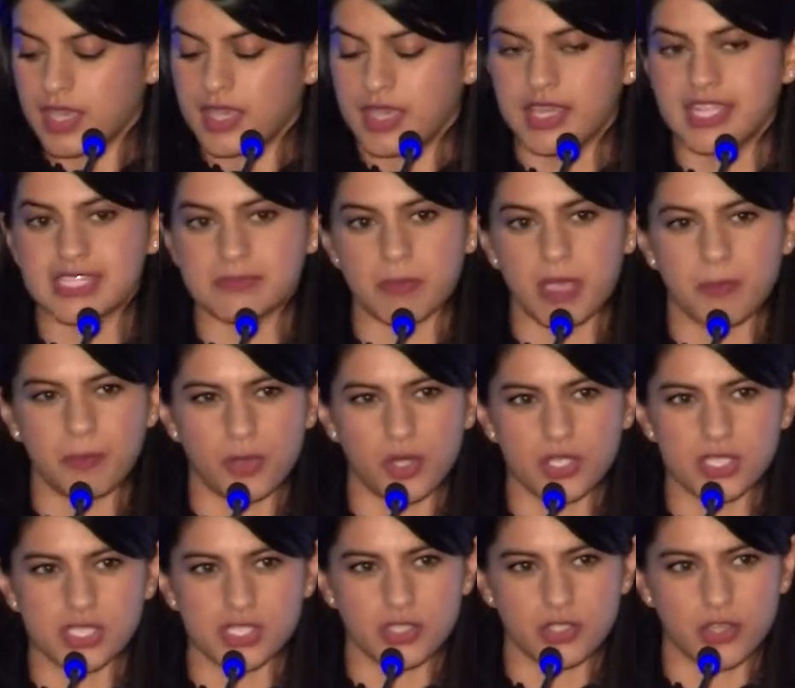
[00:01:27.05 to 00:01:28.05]
It's my
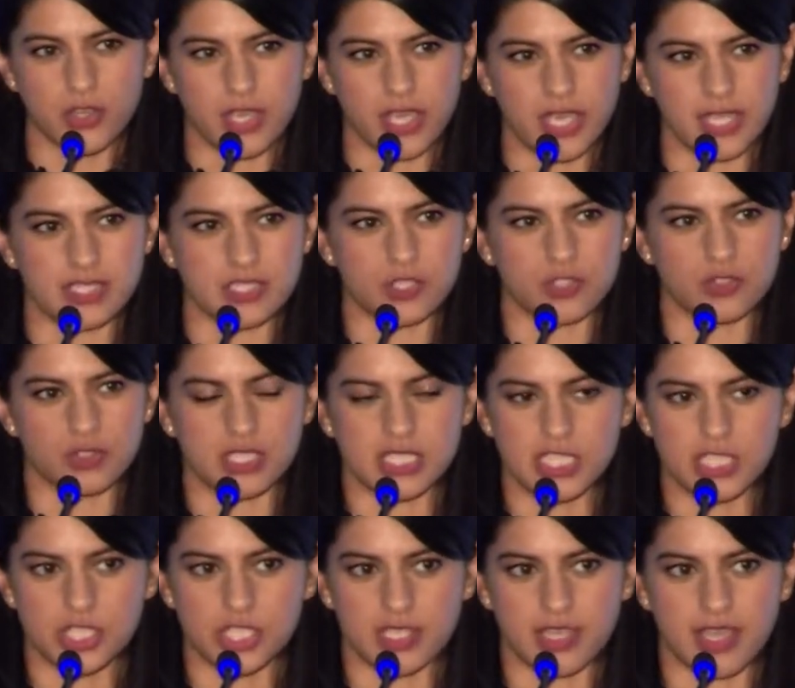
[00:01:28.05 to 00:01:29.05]
personal and
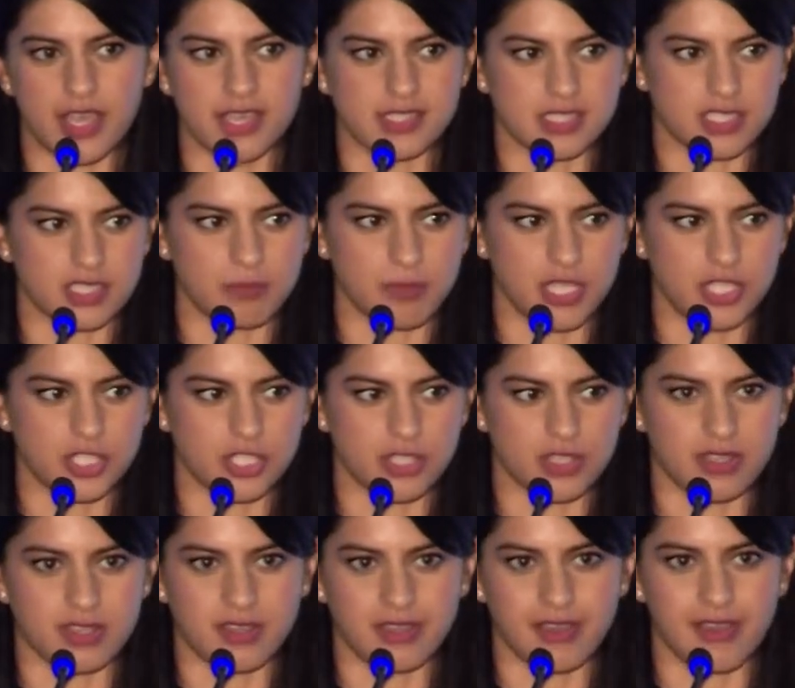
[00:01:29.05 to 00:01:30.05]
strategic
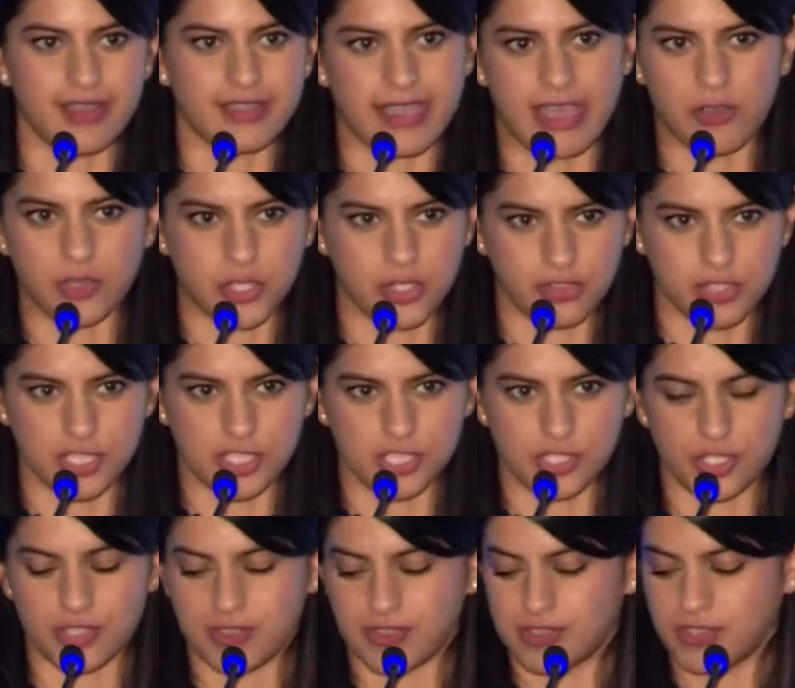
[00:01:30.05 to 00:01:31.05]
estimation, a
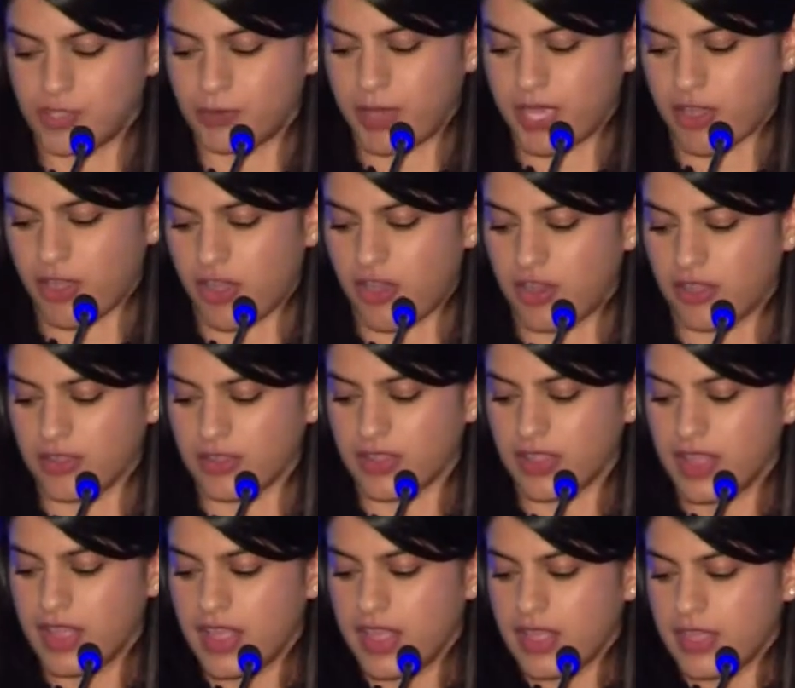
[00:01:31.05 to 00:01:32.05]
calculation you may call,
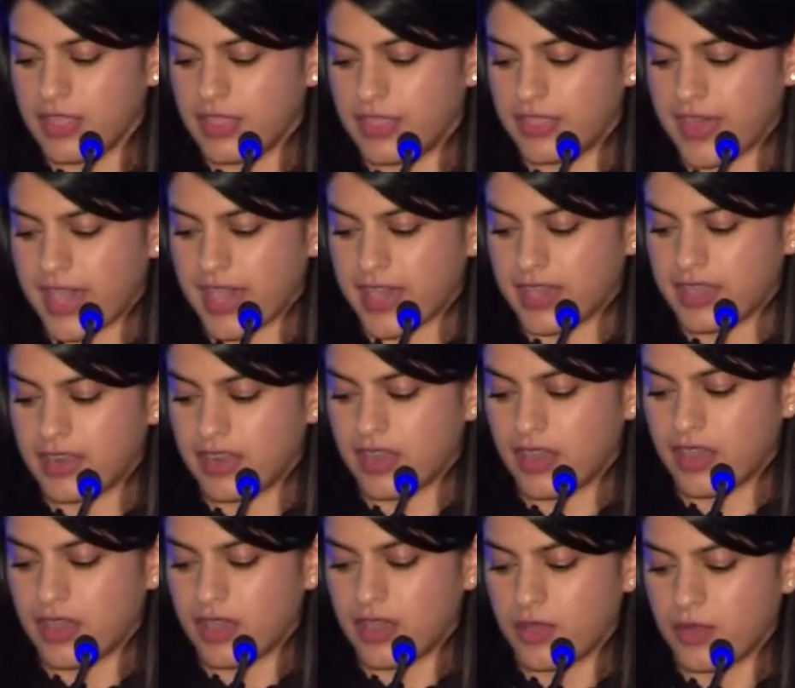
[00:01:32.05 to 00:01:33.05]
that
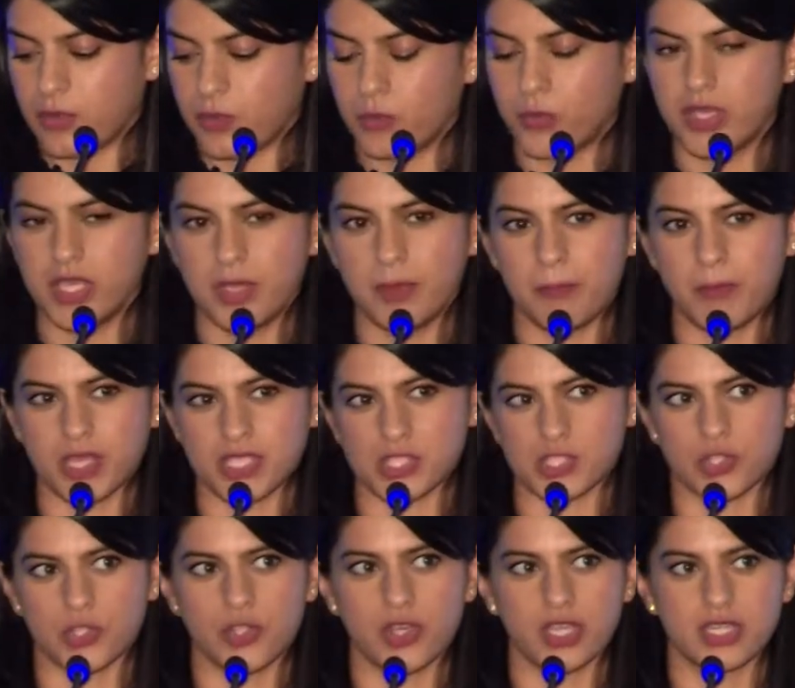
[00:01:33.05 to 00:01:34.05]
we
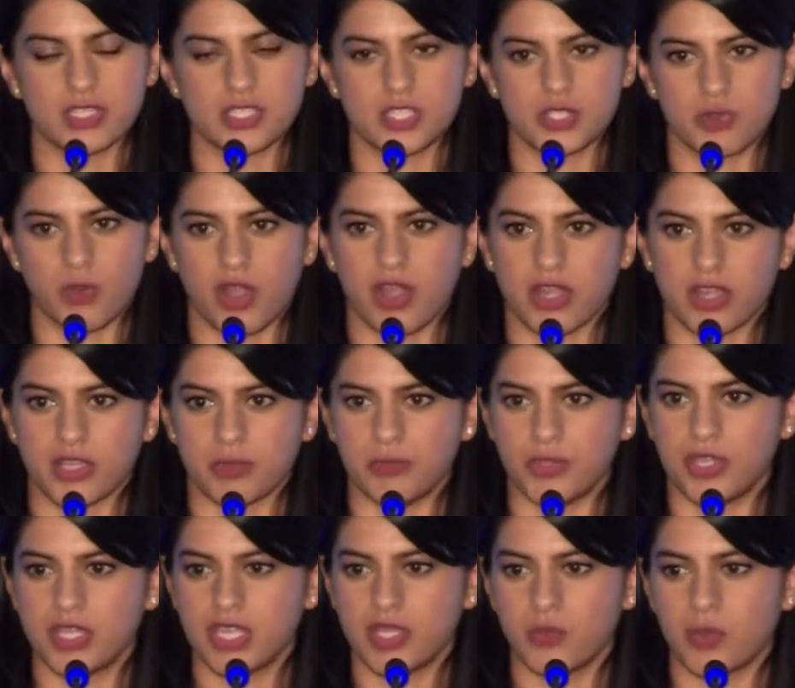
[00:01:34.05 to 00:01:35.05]
must look to our
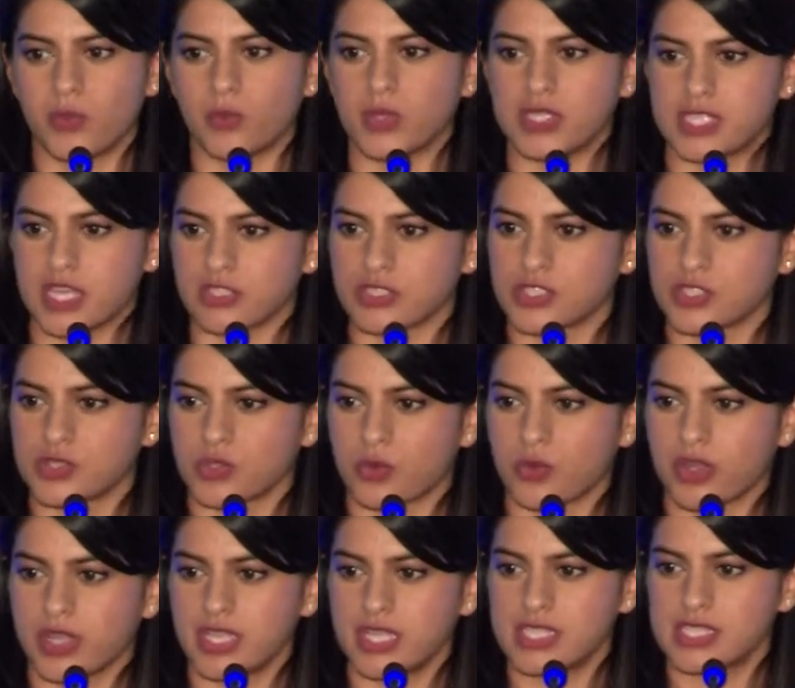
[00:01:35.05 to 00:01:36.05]
community when we tell
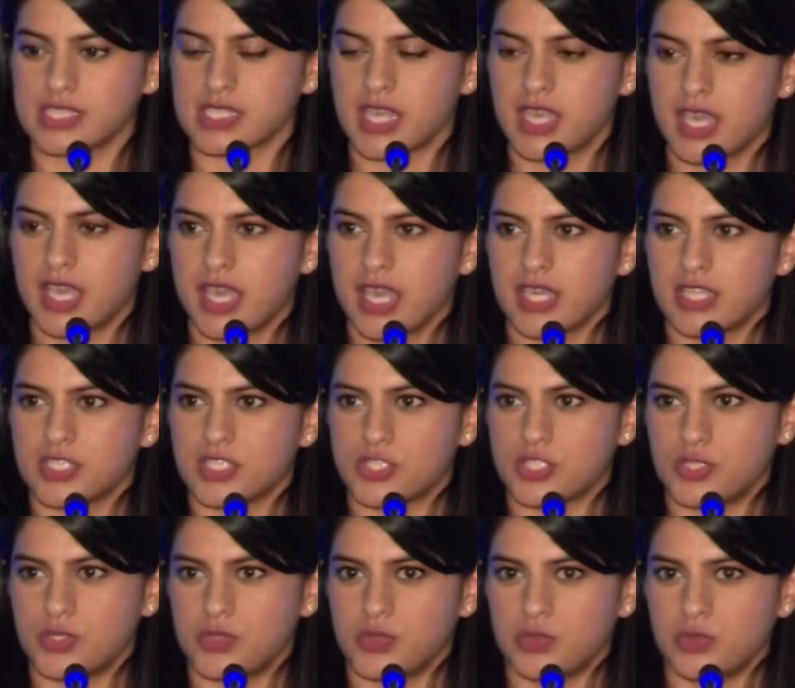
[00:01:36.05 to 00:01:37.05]
stories
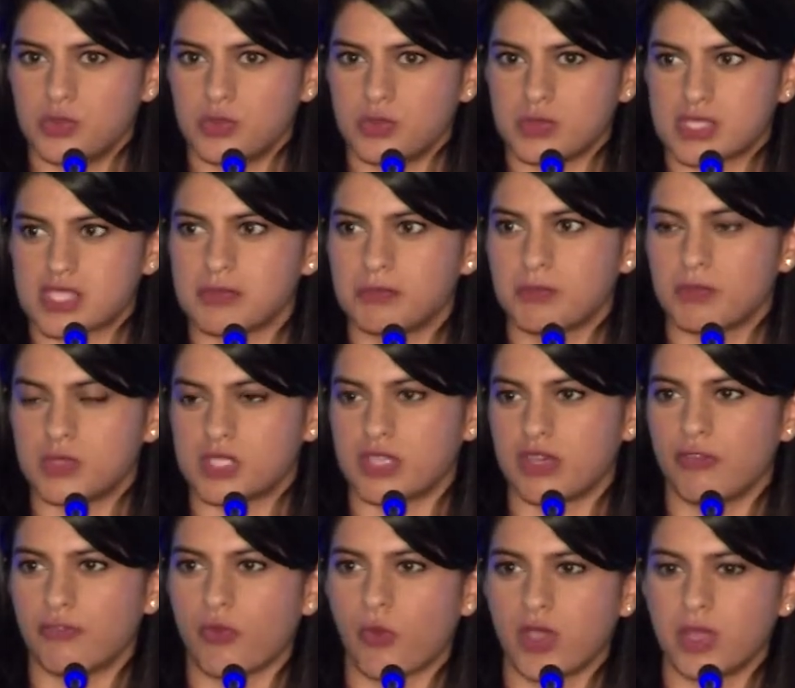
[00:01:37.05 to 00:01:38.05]
to, to
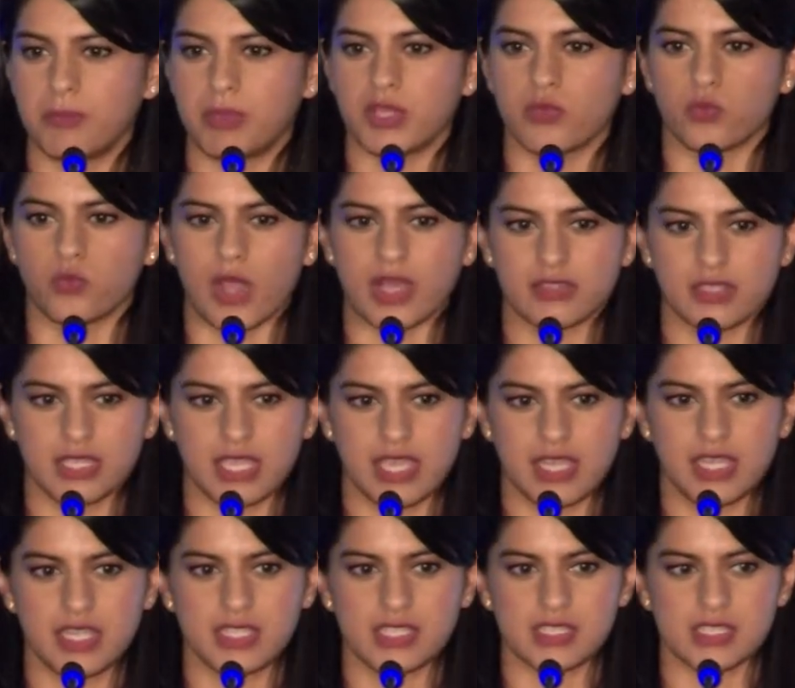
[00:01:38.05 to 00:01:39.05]
avoid being
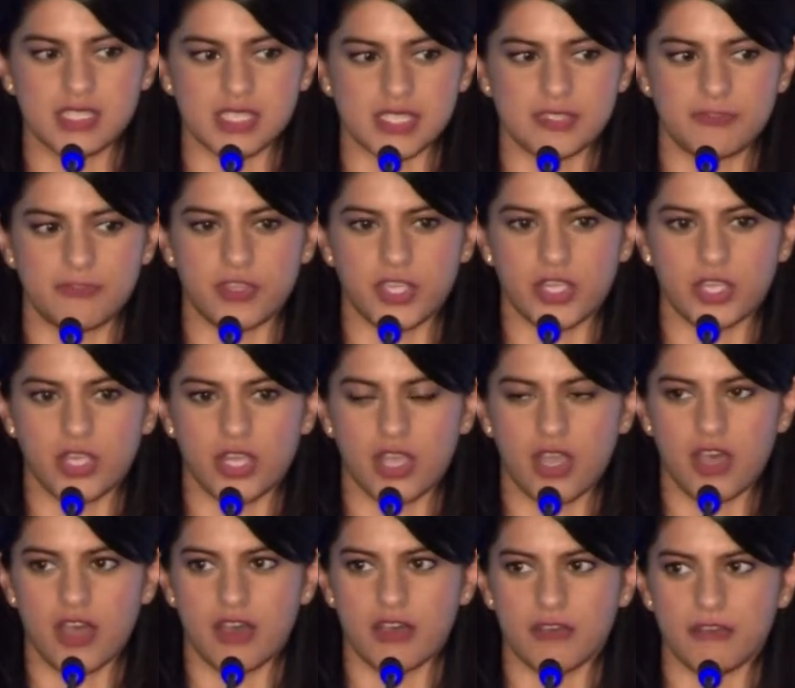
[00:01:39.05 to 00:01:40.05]
relegated to the sphere
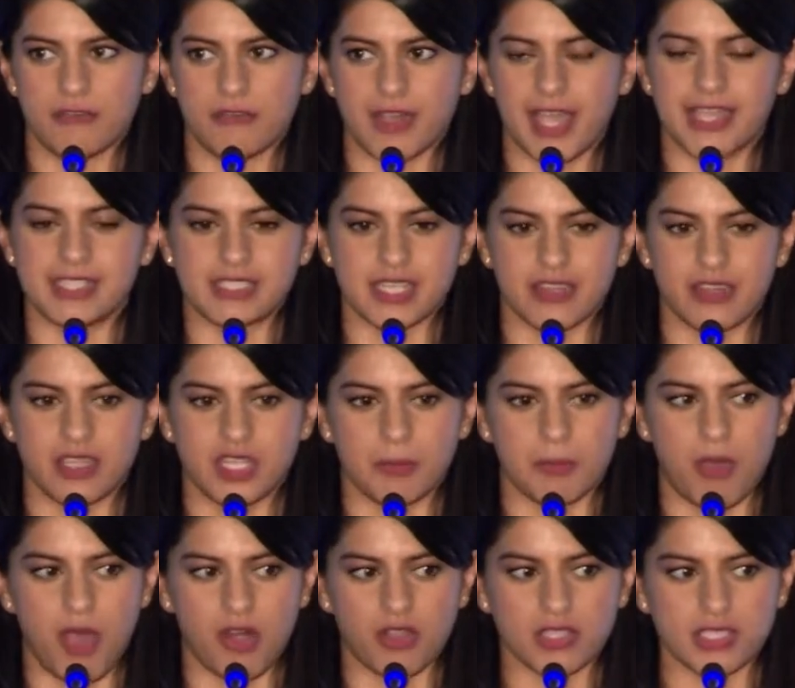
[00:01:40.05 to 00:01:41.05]
of identity
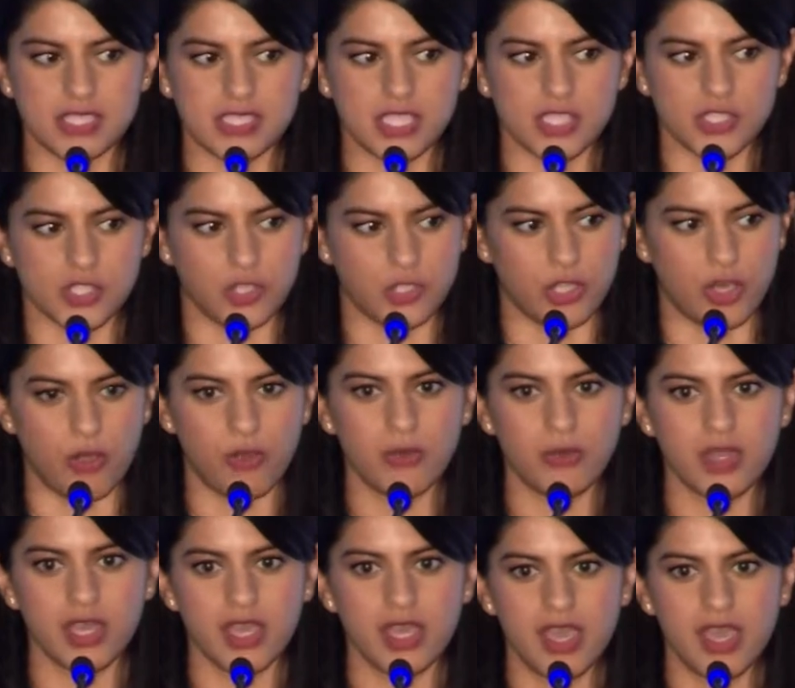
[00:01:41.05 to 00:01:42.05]
politics alone